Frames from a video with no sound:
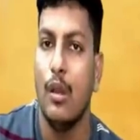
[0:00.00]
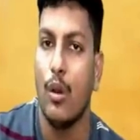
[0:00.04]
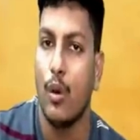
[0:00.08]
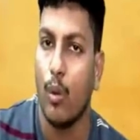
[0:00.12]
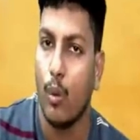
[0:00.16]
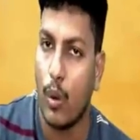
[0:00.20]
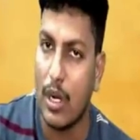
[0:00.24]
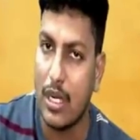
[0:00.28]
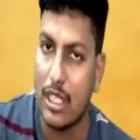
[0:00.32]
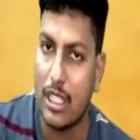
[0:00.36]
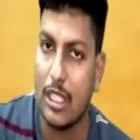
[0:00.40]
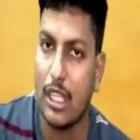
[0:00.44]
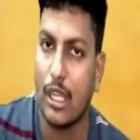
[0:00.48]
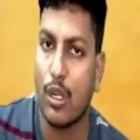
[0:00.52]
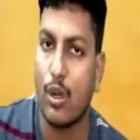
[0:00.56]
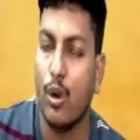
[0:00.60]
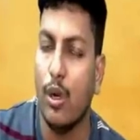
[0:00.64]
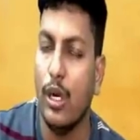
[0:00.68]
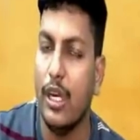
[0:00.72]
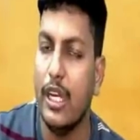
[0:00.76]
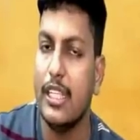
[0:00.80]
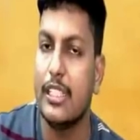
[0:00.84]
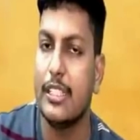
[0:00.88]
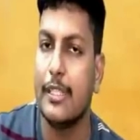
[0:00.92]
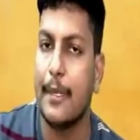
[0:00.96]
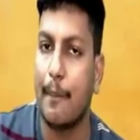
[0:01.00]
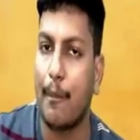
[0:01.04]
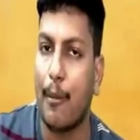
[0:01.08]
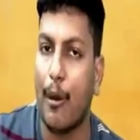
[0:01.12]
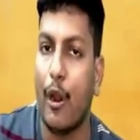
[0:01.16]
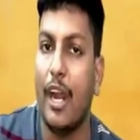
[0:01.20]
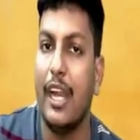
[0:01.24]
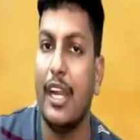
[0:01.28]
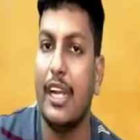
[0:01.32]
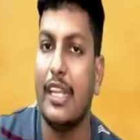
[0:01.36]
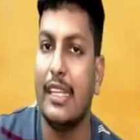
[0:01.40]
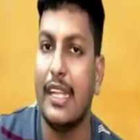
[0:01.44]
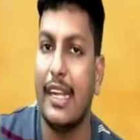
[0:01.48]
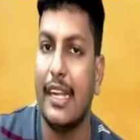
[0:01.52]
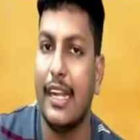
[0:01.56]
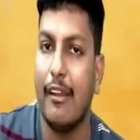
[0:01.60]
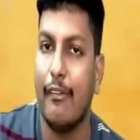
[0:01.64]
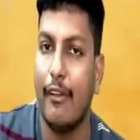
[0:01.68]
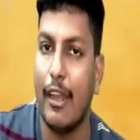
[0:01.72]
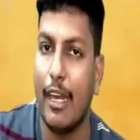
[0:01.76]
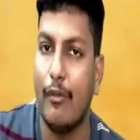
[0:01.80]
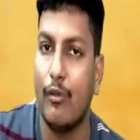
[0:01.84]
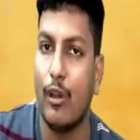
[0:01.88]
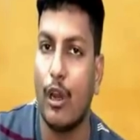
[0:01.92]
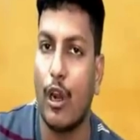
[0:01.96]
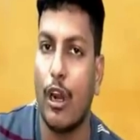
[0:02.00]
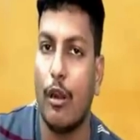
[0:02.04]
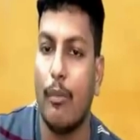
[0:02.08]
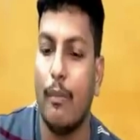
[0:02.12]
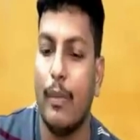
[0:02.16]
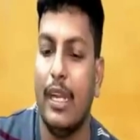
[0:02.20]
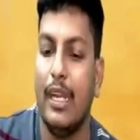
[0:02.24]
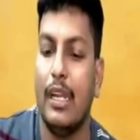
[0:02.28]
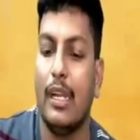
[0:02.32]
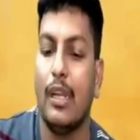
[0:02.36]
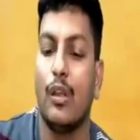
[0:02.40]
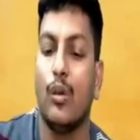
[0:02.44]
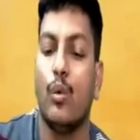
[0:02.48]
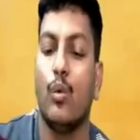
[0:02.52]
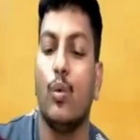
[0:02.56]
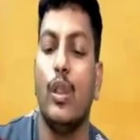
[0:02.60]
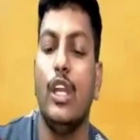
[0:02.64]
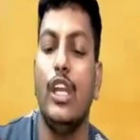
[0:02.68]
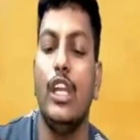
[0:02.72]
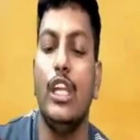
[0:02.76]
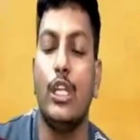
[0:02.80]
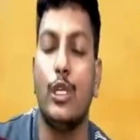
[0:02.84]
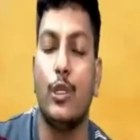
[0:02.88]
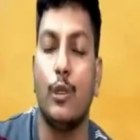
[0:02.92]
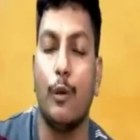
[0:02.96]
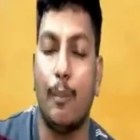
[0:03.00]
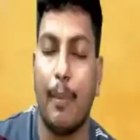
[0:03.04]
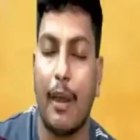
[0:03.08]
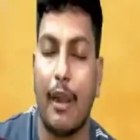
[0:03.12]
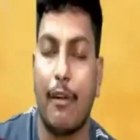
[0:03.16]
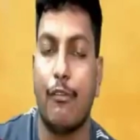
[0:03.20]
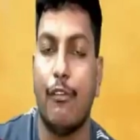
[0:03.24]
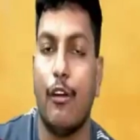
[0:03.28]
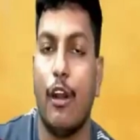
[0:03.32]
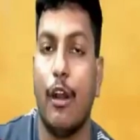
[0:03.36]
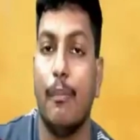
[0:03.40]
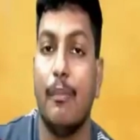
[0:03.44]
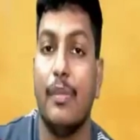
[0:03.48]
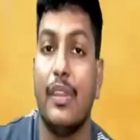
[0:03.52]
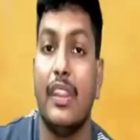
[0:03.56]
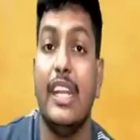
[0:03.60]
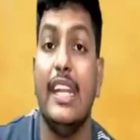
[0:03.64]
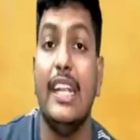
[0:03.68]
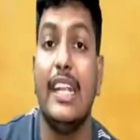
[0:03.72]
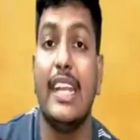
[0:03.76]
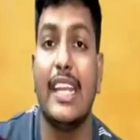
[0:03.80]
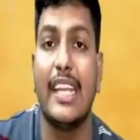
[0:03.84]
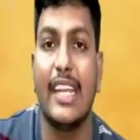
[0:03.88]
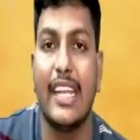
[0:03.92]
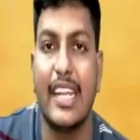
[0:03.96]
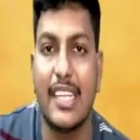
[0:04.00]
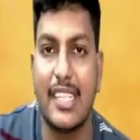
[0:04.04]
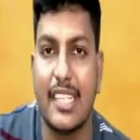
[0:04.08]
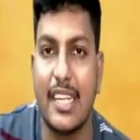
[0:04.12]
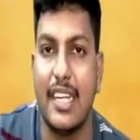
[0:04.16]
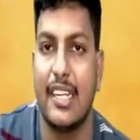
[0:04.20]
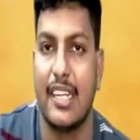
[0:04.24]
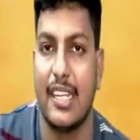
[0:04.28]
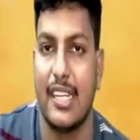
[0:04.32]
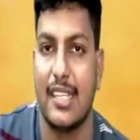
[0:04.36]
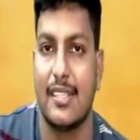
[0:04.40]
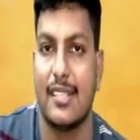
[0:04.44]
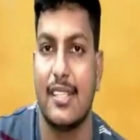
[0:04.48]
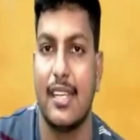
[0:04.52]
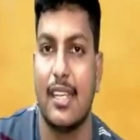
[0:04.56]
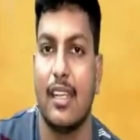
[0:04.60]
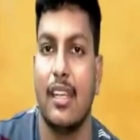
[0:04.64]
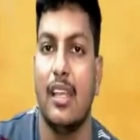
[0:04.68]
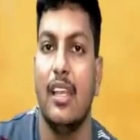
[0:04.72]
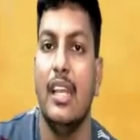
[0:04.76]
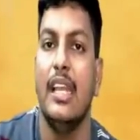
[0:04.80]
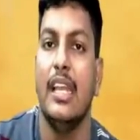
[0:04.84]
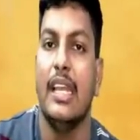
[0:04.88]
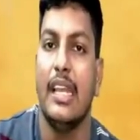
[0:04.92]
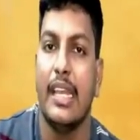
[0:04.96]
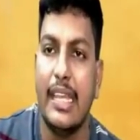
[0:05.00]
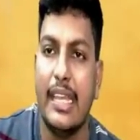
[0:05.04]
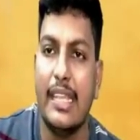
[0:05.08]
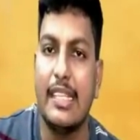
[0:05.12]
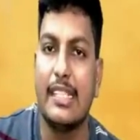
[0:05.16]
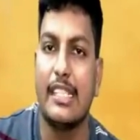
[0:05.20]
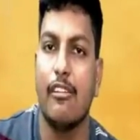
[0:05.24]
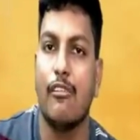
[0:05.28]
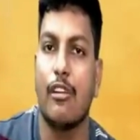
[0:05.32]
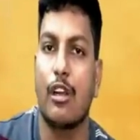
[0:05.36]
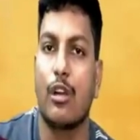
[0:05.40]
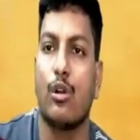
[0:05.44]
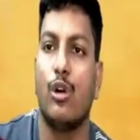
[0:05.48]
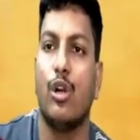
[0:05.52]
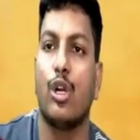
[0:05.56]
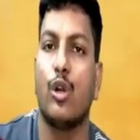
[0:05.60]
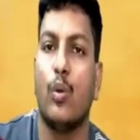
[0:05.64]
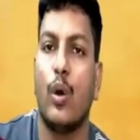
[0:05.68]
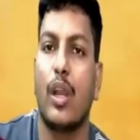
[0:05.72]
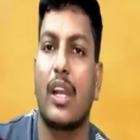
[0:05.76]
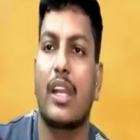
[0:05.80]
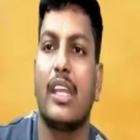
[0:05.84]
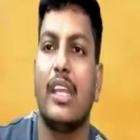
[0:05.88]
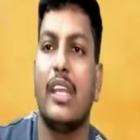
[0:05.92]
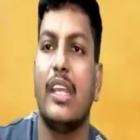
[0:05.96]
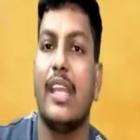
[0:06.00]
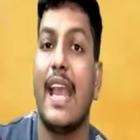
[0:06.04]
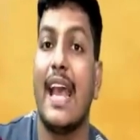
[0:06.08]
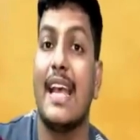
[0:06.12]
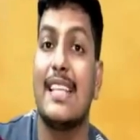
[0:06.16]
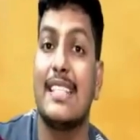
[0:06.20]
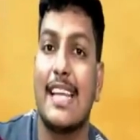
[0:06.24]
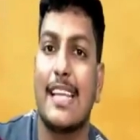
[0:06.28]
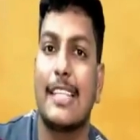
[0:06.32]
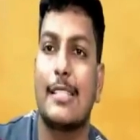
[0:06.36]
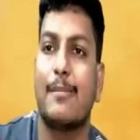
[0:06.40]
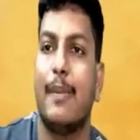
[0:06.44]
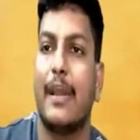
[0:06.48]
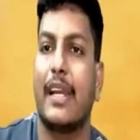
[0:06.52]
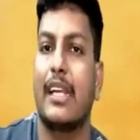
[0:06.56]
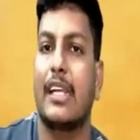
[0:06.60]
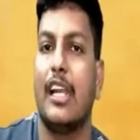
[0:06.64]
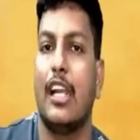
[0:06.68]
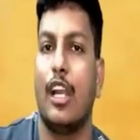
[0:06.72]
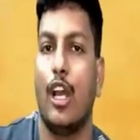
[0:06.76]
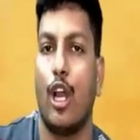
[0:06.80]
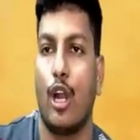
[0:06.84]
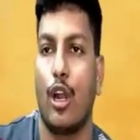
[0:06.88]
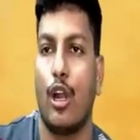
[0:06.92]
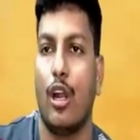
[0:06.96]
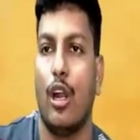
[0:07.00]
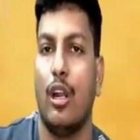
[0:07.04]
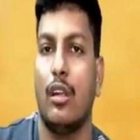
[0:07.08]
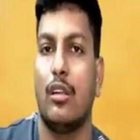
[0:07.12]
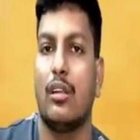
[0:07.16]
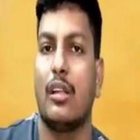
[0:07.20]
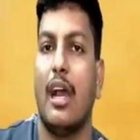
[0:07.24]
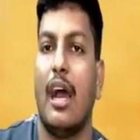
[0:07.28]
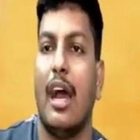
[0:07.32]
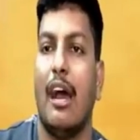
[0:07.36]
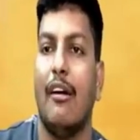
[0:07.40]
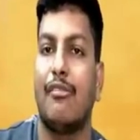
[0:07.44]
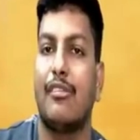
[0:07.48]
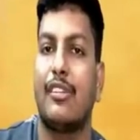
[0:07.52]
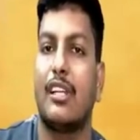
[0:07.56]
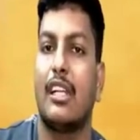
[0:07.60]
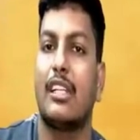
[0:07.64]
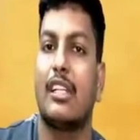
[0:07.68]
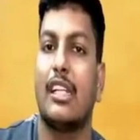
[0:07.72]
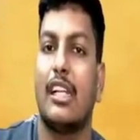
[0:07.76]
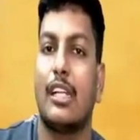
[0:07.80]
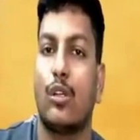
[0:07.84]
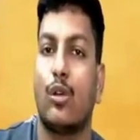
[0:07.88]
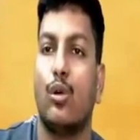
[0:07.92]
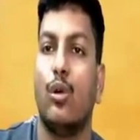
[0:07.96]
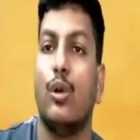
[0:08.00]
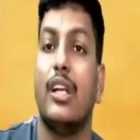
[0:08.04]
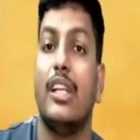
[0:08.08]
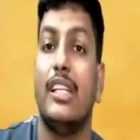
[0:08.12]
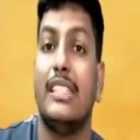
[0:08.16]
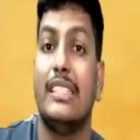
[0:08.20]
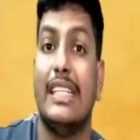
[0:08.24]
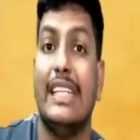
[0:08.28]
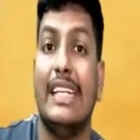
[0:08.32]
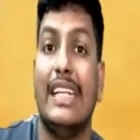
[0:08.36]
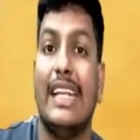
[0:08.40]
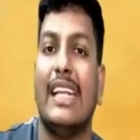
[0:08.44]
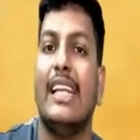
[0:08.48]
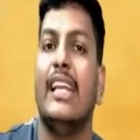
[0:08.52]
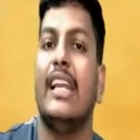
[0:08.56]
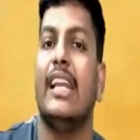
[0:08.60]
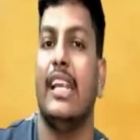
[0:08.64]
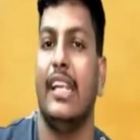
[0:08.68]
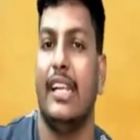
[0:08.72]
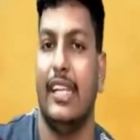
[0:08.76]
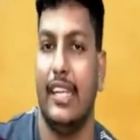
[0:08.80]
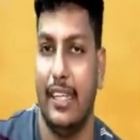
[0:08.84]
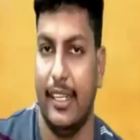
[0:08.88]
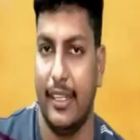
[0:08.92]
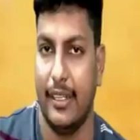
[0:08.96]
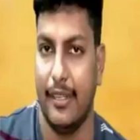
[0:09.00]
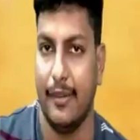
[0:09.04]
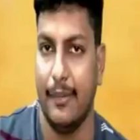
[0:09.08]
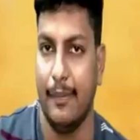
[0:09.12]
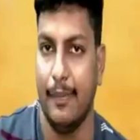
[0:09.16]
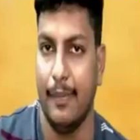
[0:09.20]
Once the code is deployed in the dev environment, we need to perform integration testing. Is our code working as expected or not after that code is integrated?